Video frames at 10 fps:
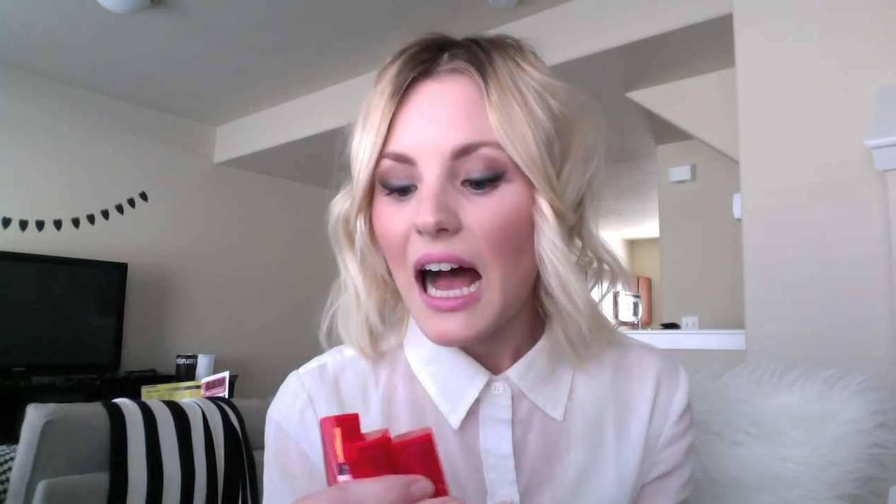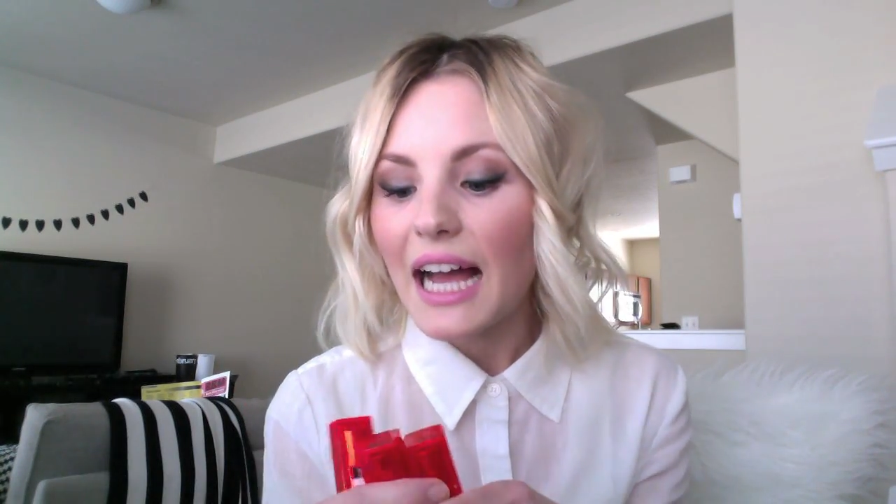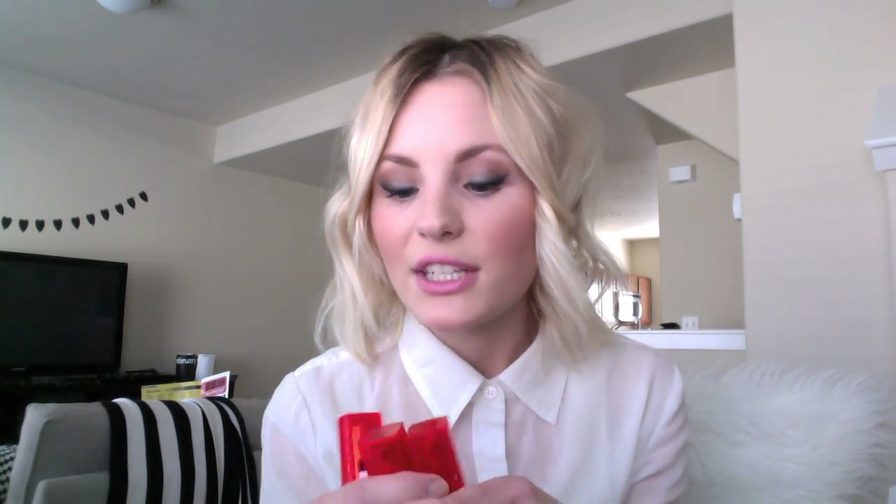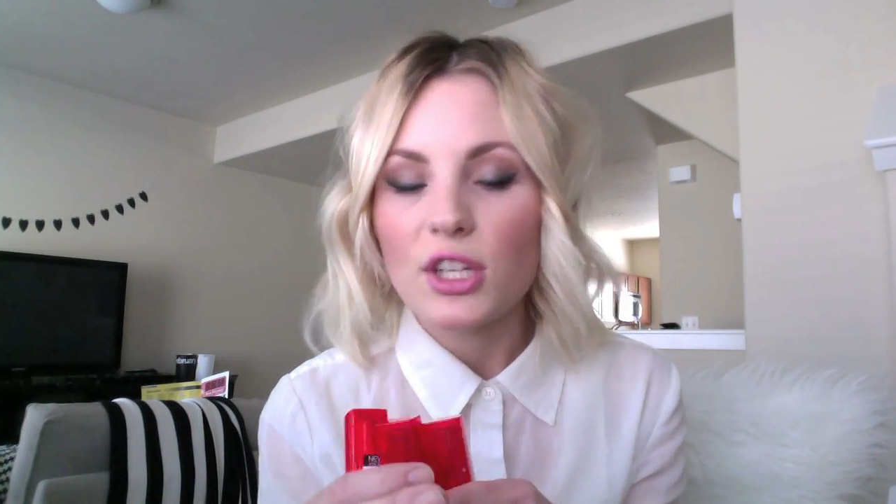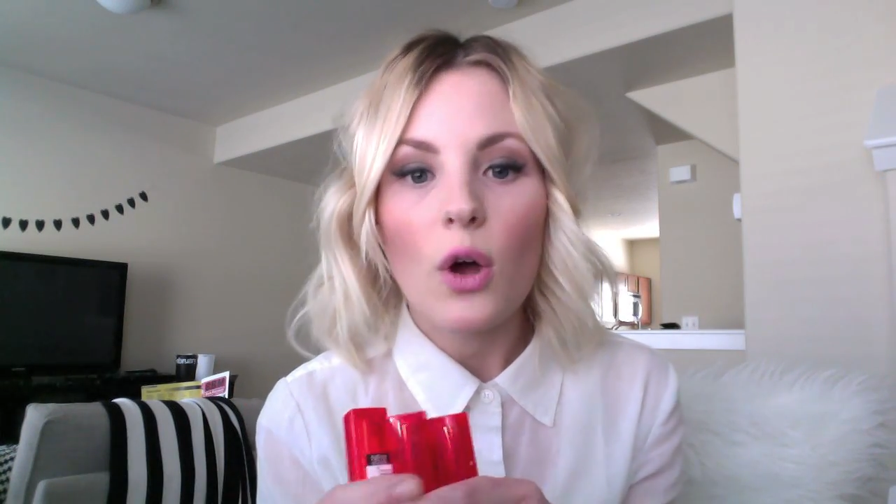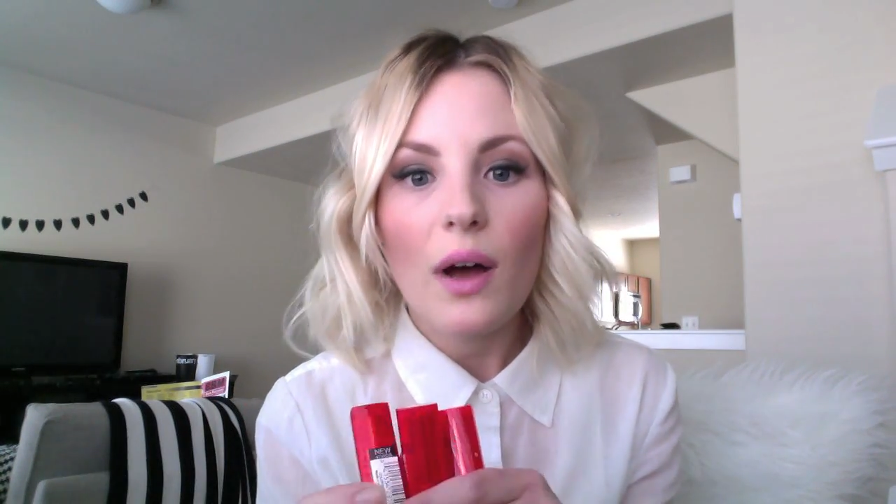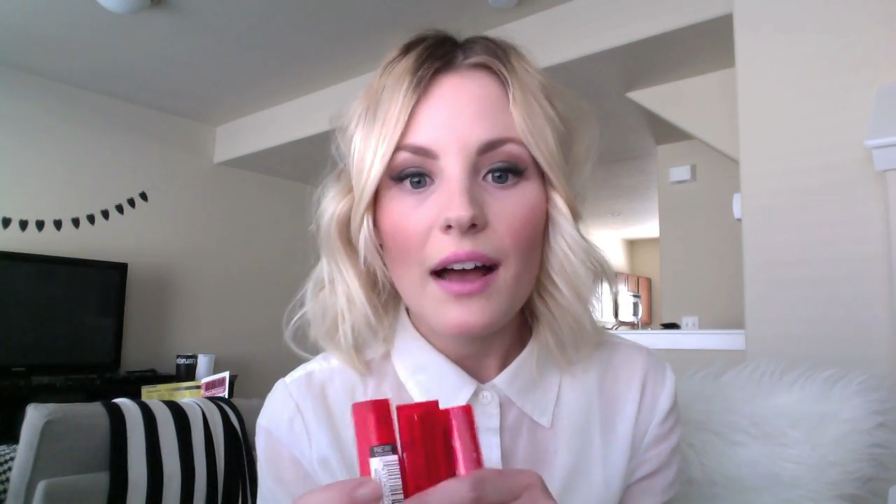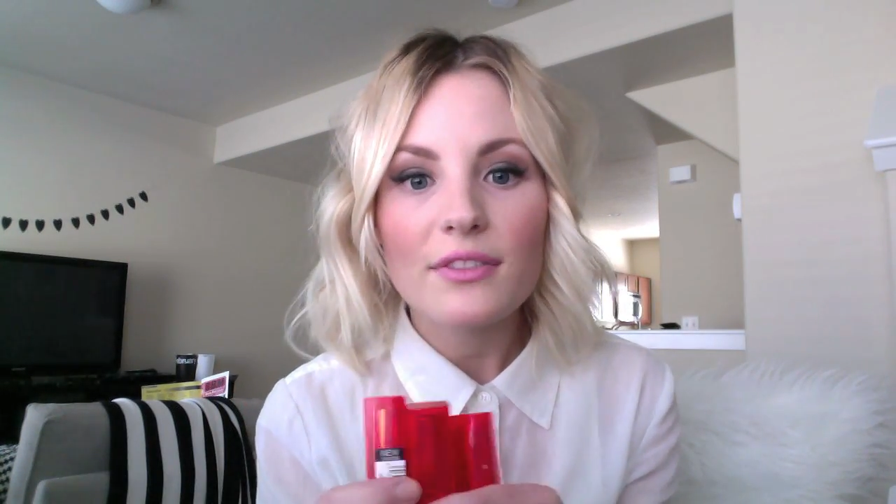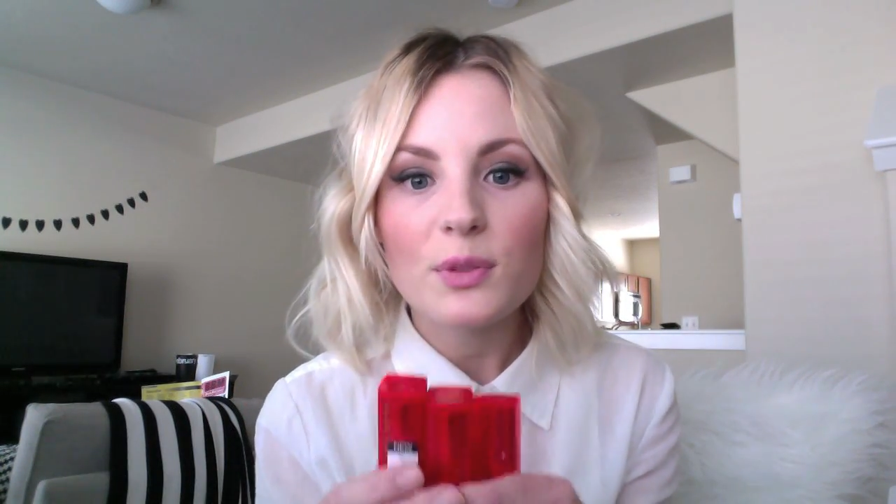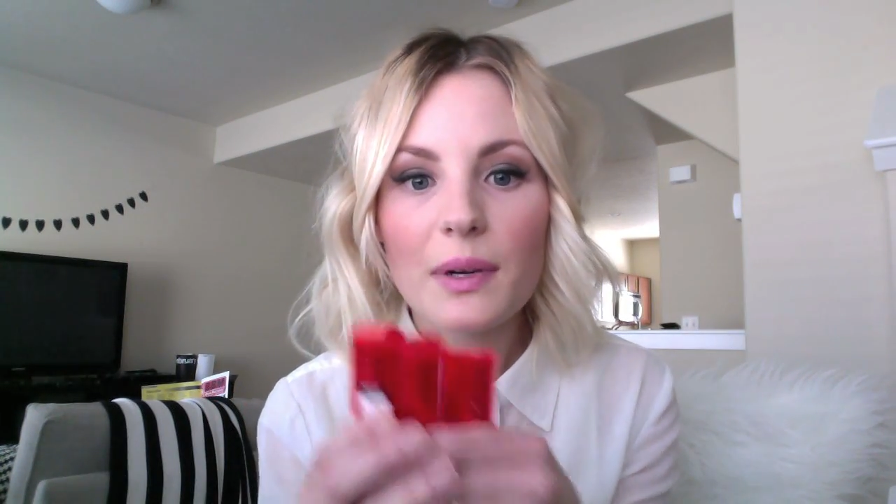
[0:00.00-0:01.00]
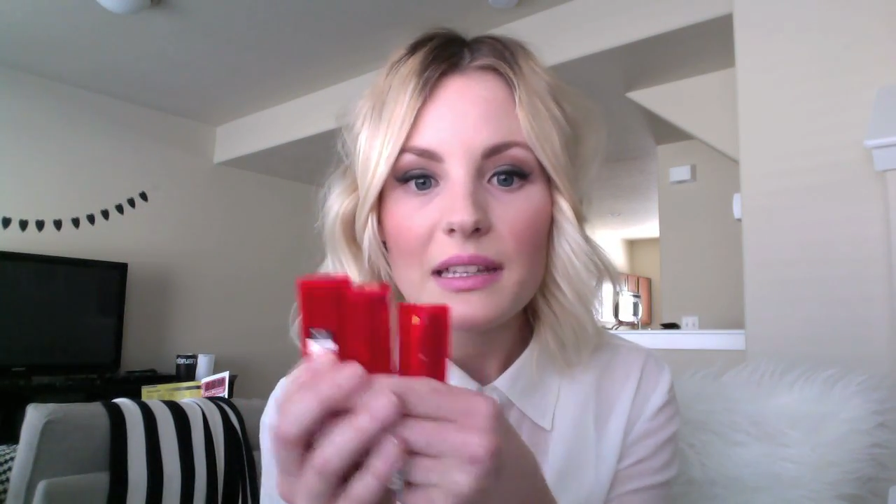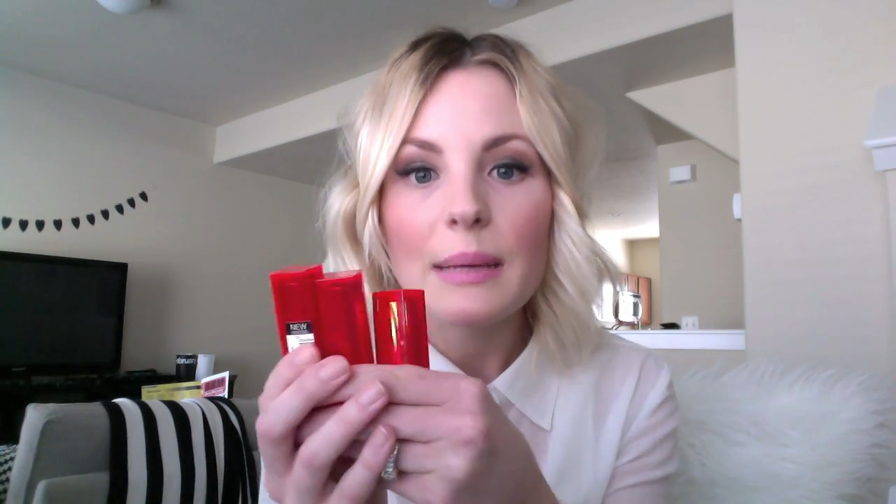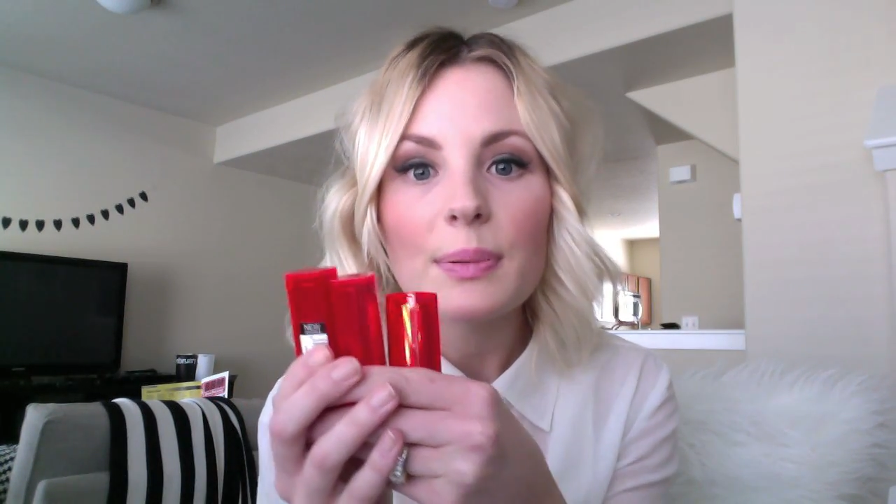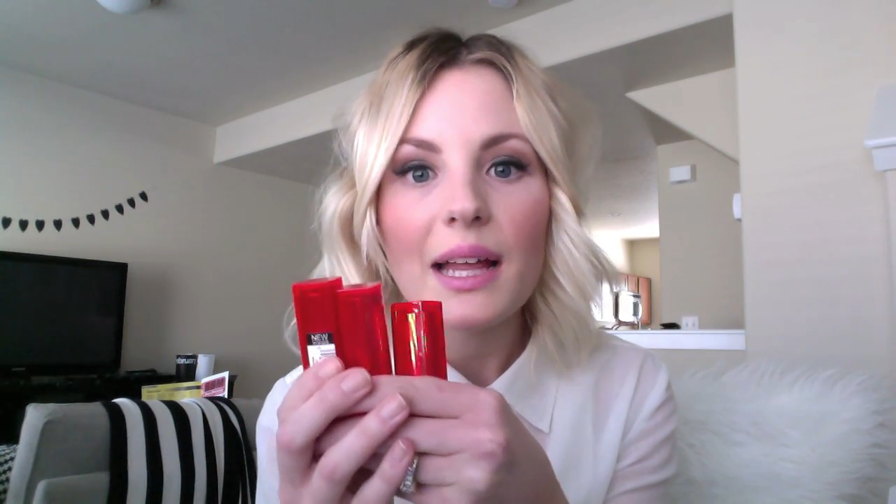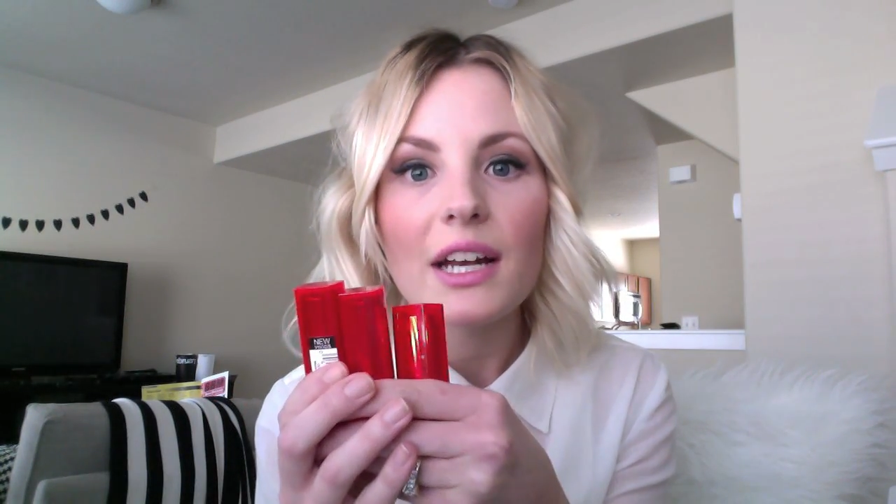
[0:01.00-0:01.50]
I don't have to wear
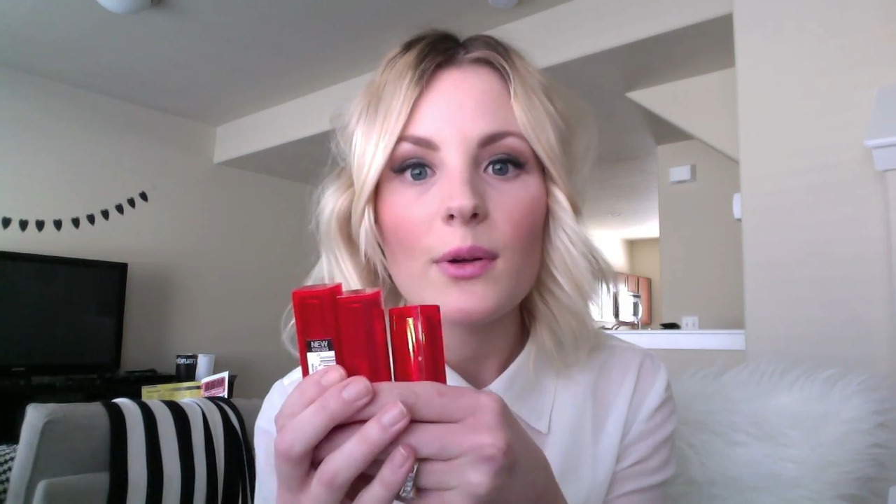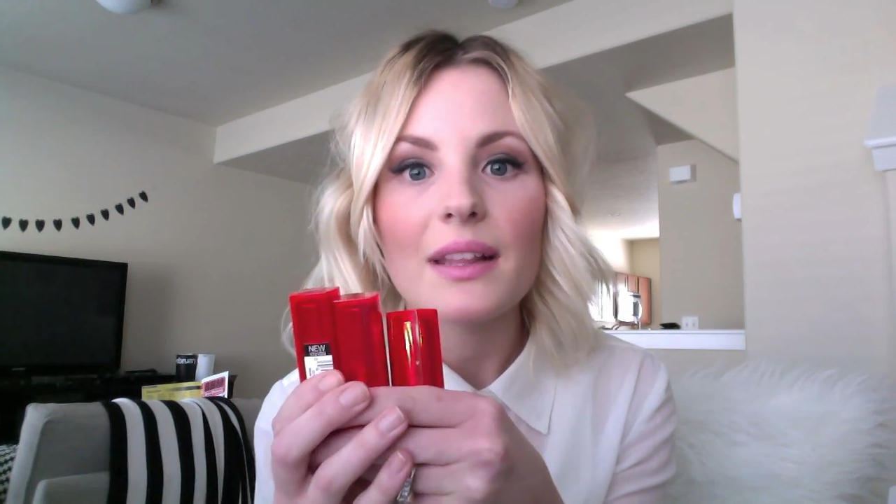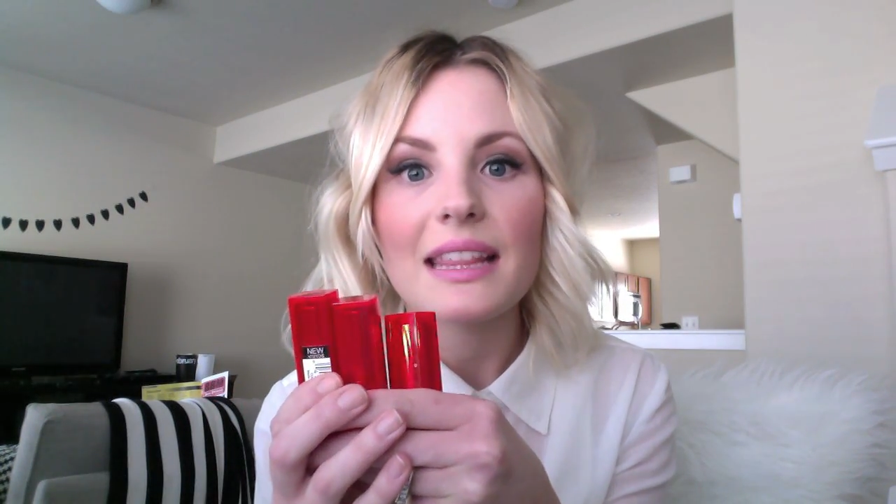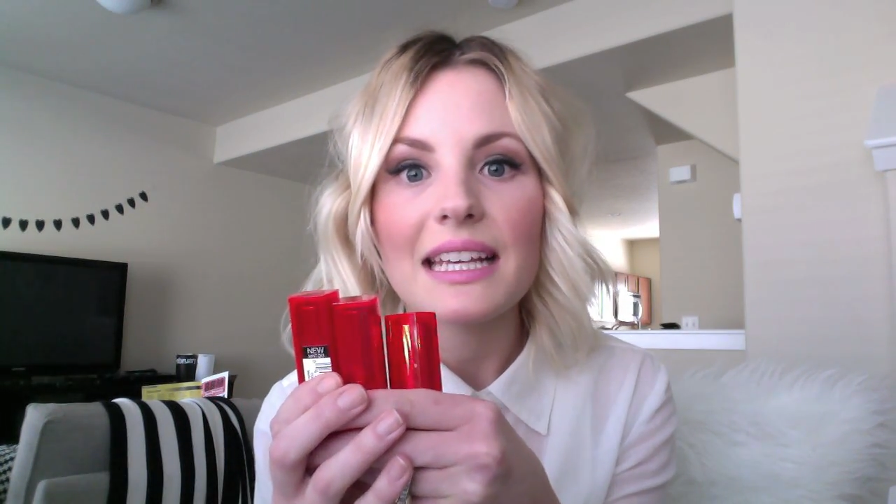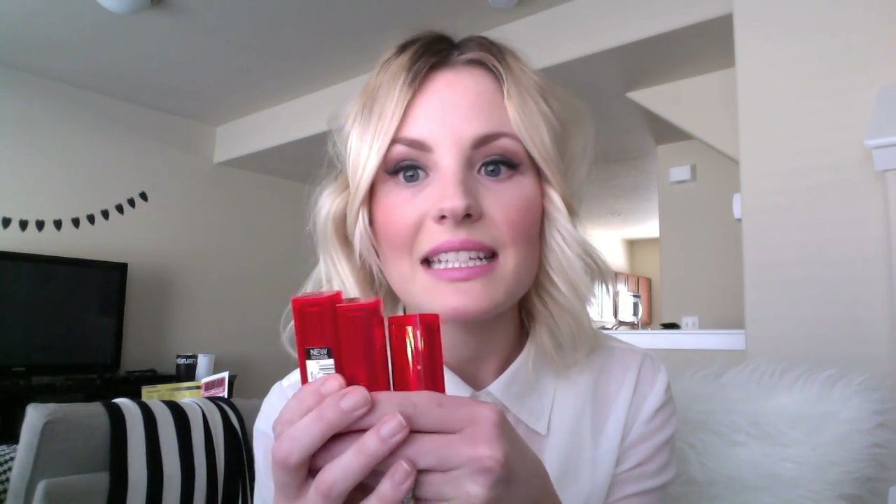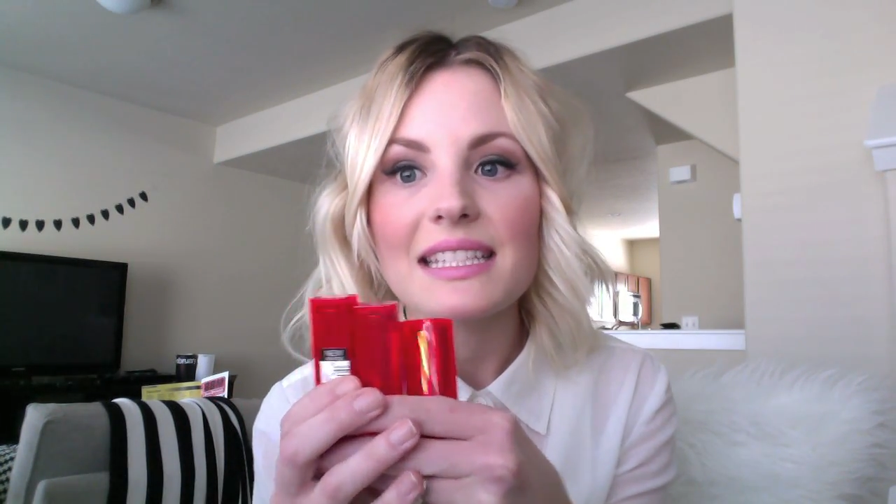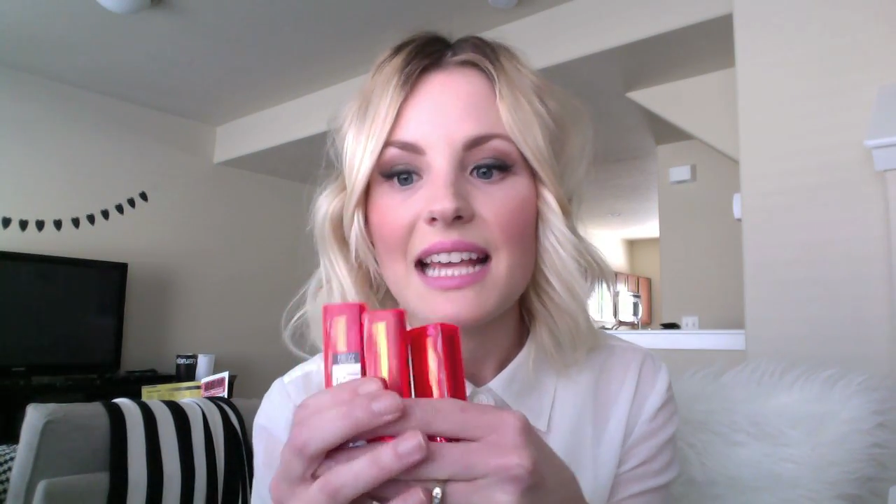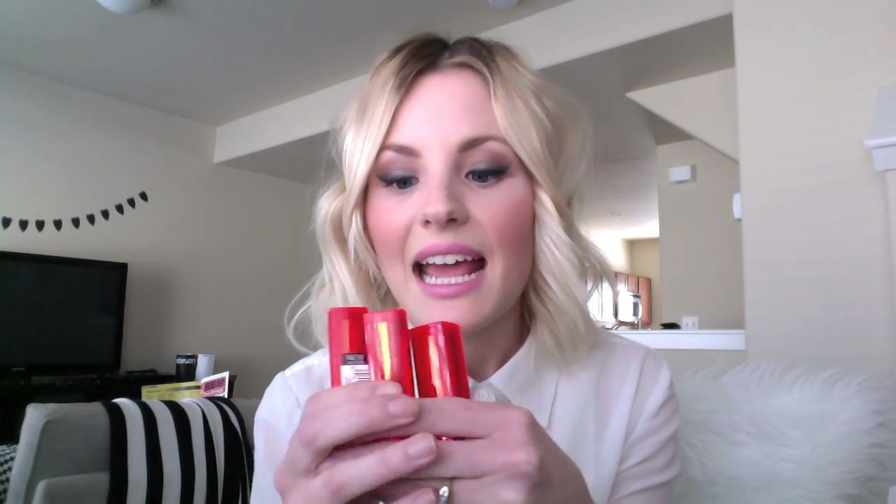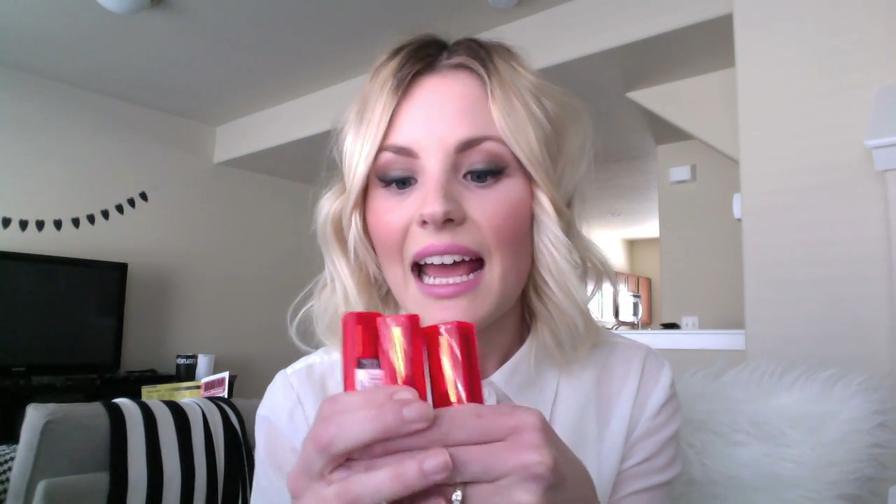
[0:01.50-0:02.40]
lip liner with these,